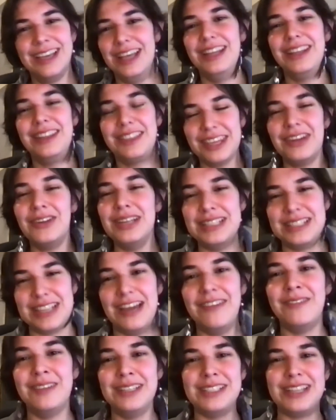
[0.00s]
In theory,
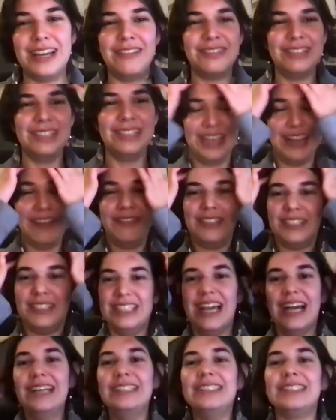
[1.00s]
definitely
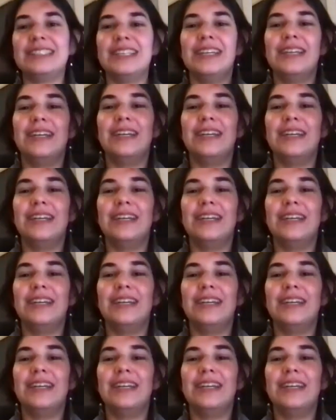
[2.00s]
yes.